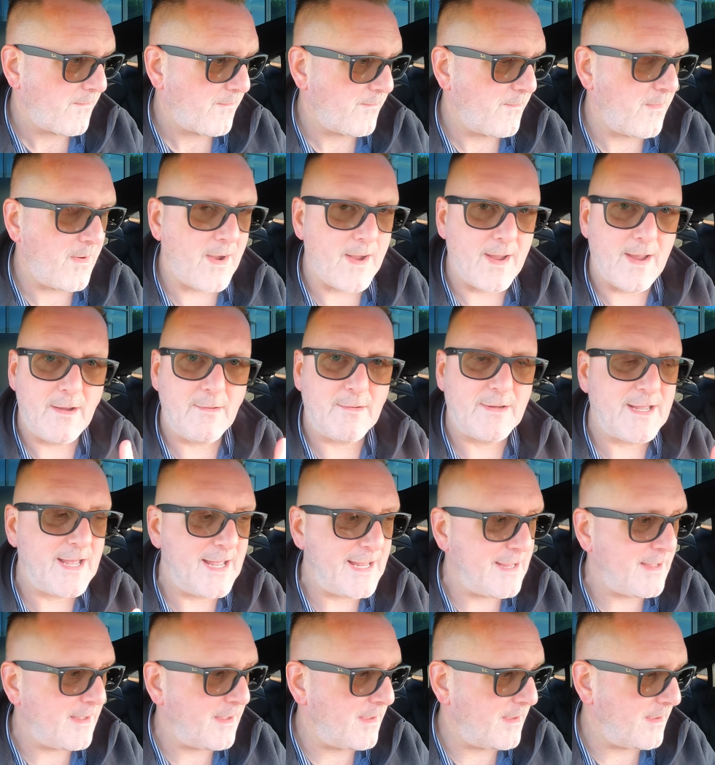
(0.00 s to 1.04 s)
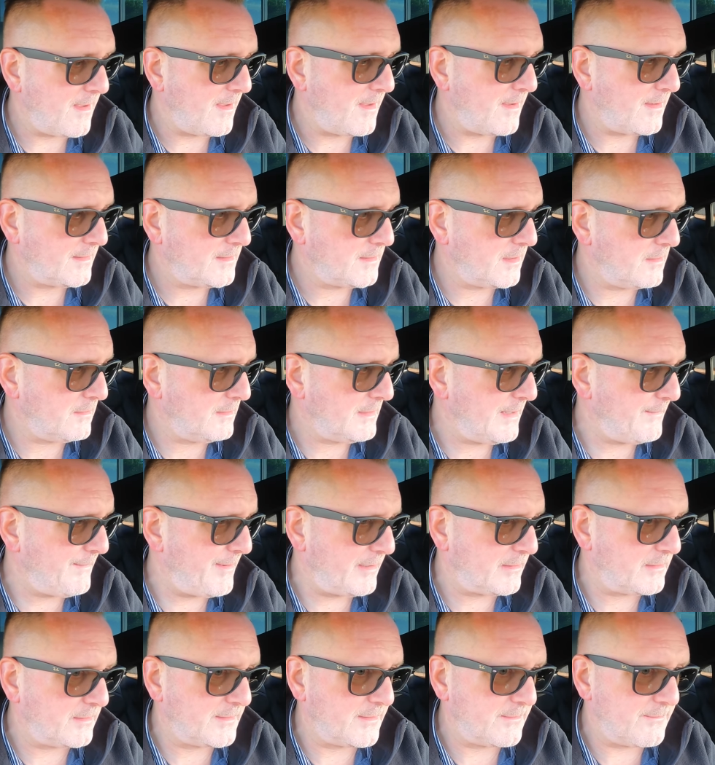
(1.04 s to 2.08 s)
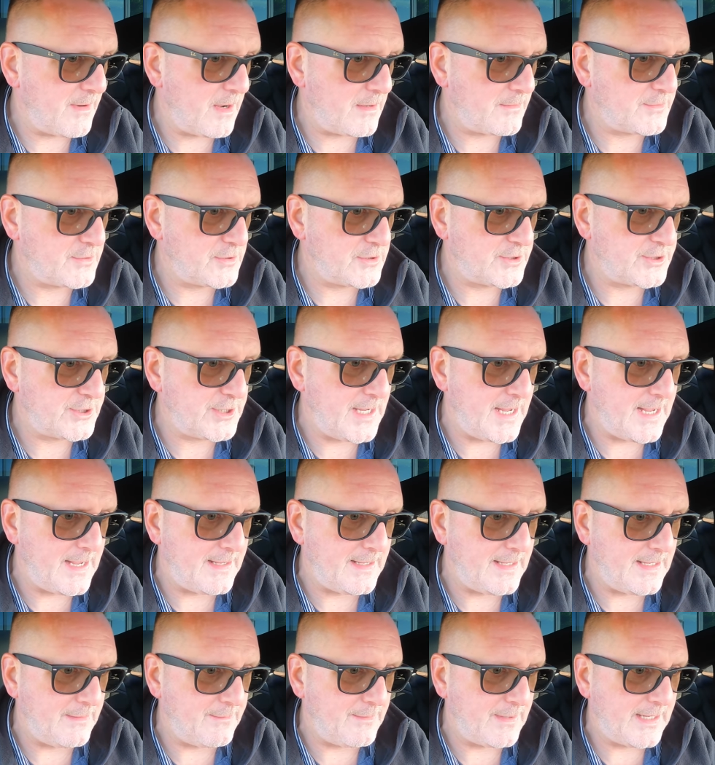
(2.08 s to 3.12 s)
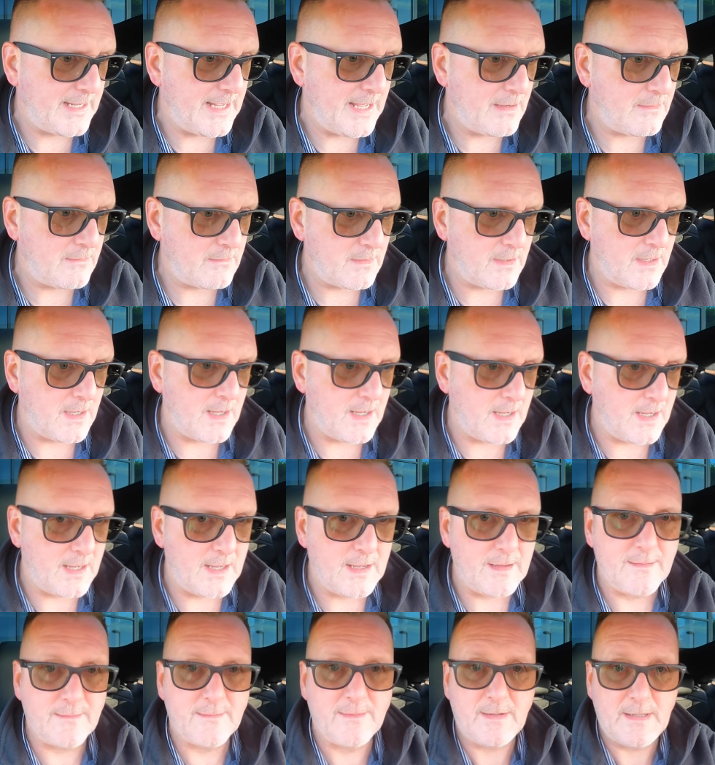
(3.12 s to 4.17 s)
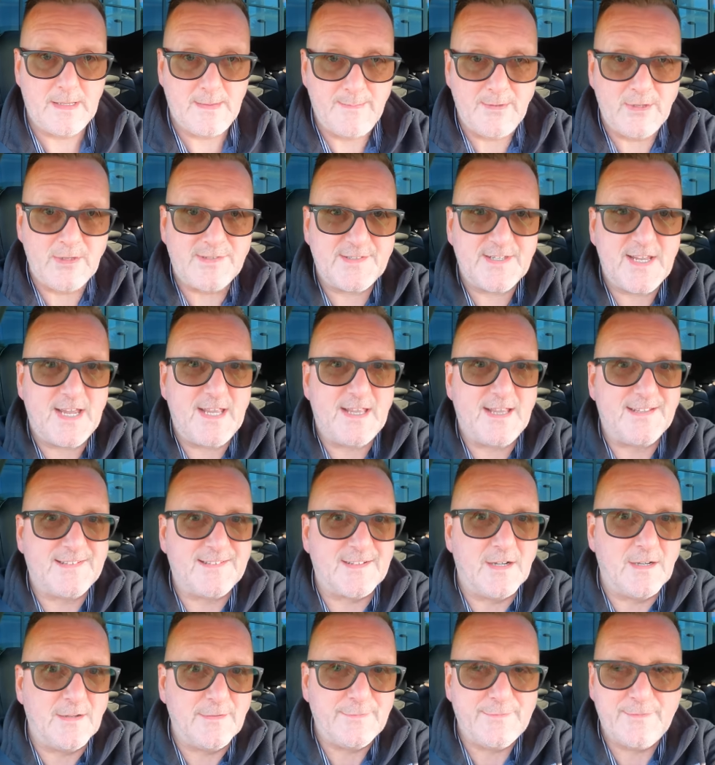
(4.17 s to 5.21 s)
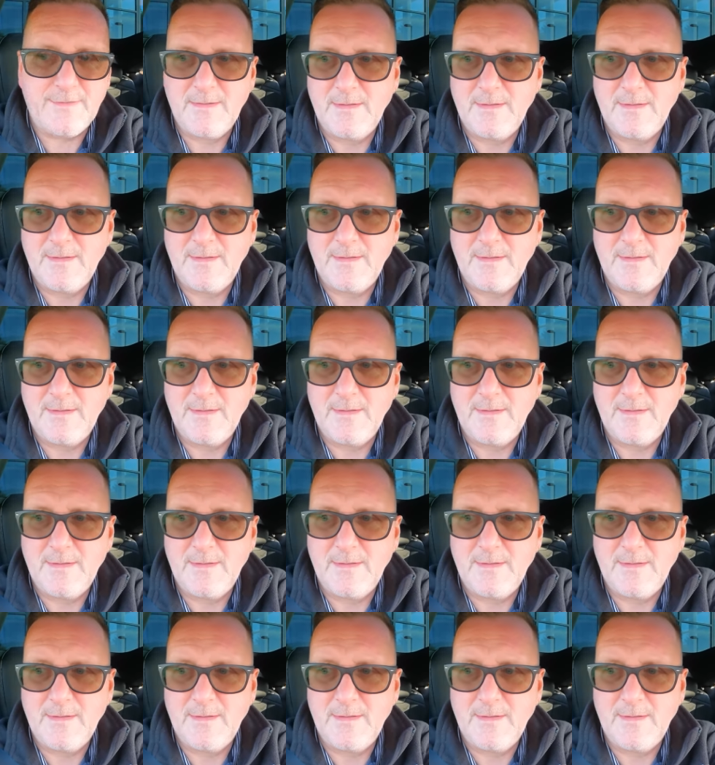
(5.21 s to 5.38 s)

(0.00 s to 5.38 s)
Right, okay, can't get back on the road just yet. Here we go. Let me just take this off.